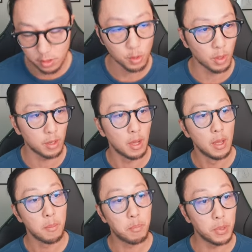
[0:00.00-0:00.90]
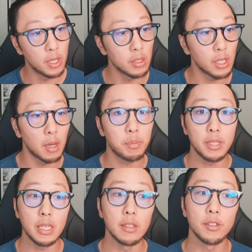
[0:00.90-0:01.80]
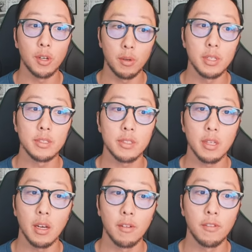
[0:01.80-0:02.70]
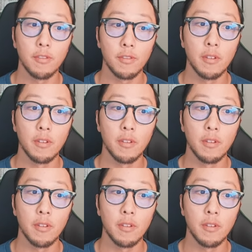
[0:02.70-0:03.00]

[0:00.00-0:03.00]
You want to build up the endurance of